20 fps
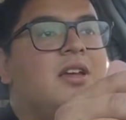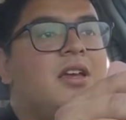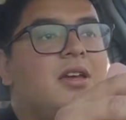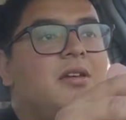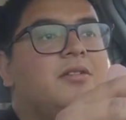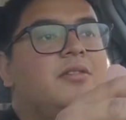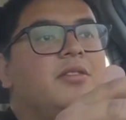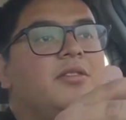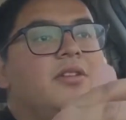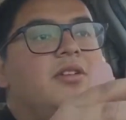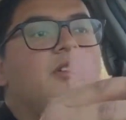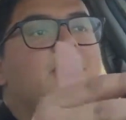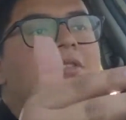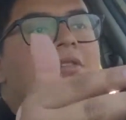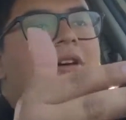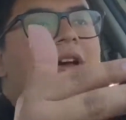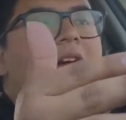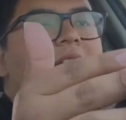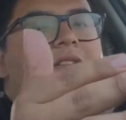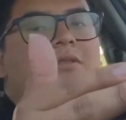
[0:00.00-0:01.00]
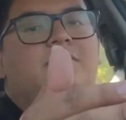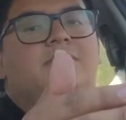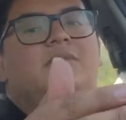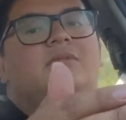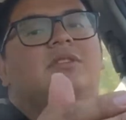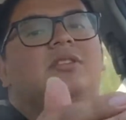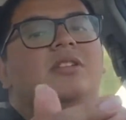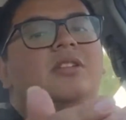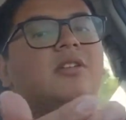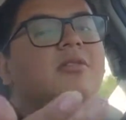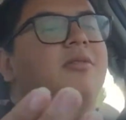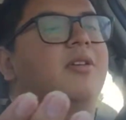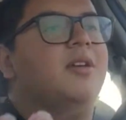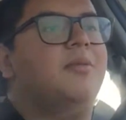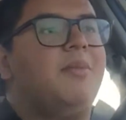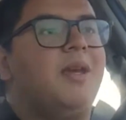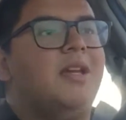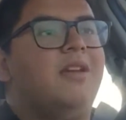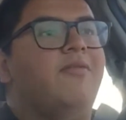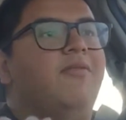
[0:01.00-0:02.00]
And, you know, I still want
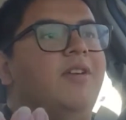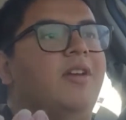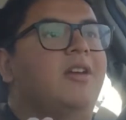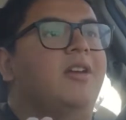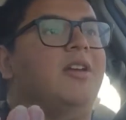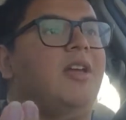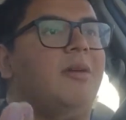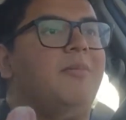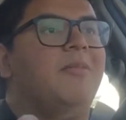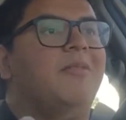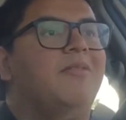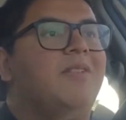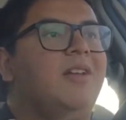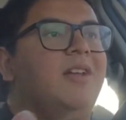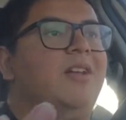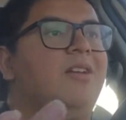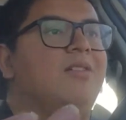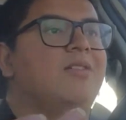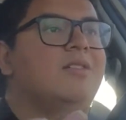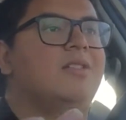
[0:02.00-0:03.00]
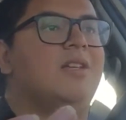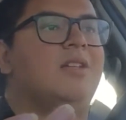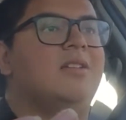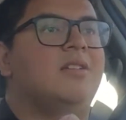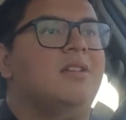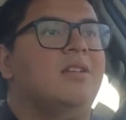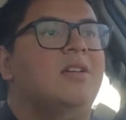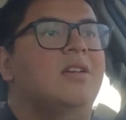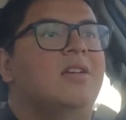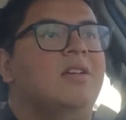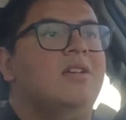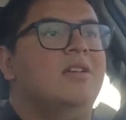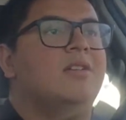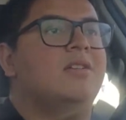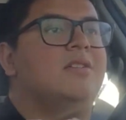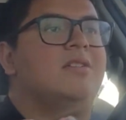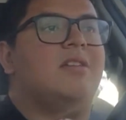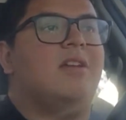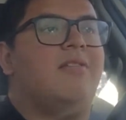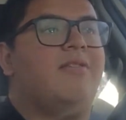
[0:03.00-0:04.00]
to make game videos
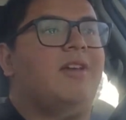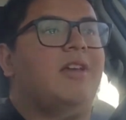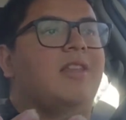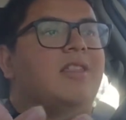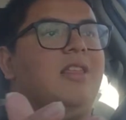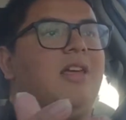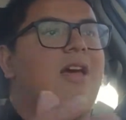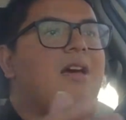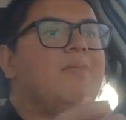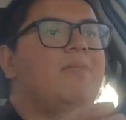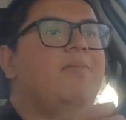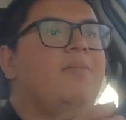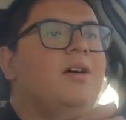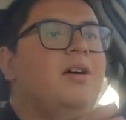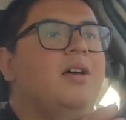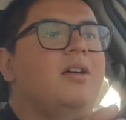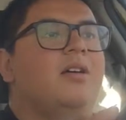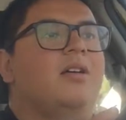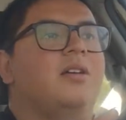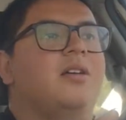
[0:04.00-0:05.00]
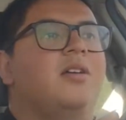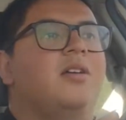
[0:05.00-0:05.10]
and stuff like that, but